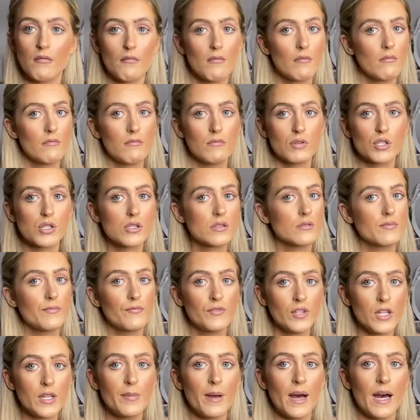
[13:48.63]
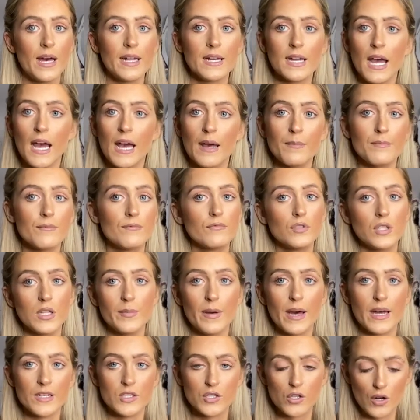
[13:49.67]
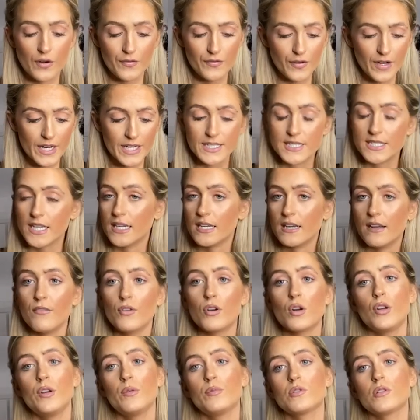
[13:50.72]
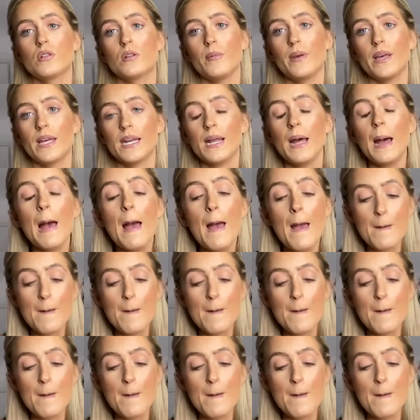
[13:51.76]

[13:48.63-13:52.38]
was really bad. I'm really bad at geography, didn't have a clue it was going to be in it,